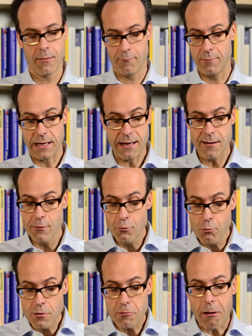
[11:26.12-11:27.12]
We
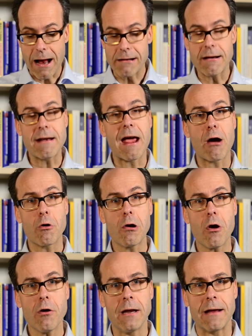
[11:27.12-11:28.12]
do trial and error
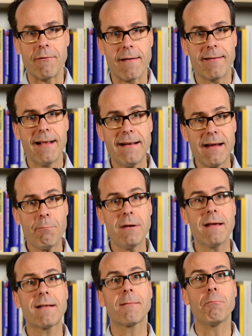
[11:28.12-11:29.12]
learning. We set up an
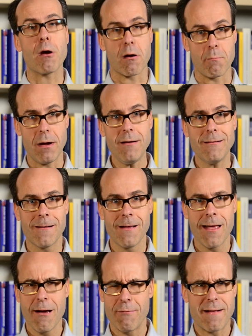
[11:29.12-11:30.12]
experiment.
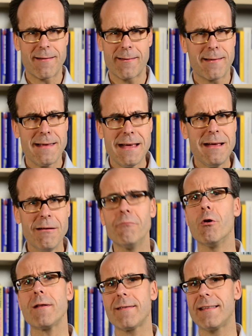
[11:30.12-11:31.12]
We see
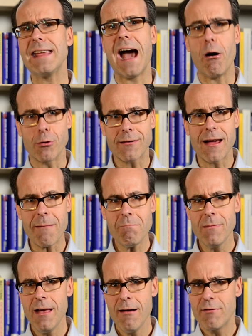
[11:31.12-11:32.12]
what's the
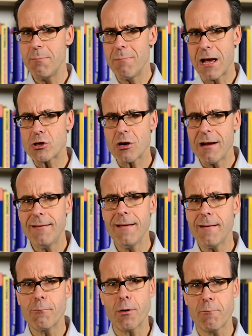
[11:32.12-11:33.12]
outcome. We measure, is
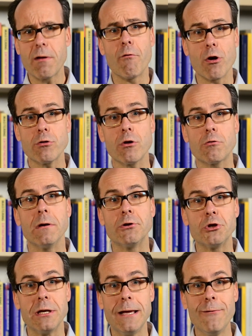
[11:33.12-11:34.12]
this what we wanted to
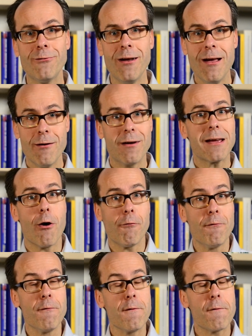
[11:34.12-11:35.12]
achieve? Very
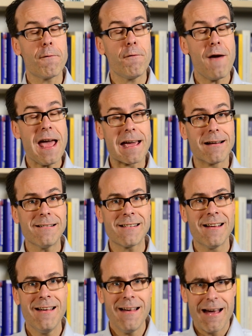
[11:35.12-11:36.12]
often we failed,
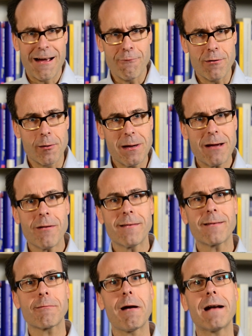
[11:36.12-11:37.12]
and we
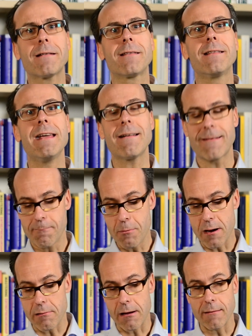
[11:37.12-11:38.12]
reconstruct the
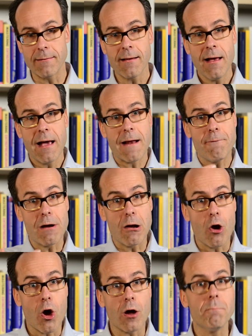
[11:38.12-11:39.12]
experience and we
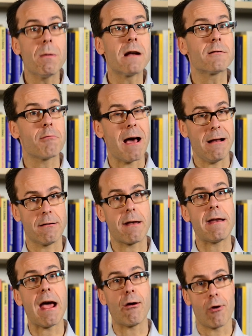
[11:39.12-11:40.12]
learn by trial
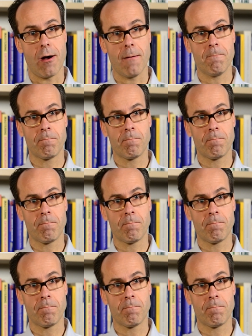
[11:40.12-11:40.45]
and error.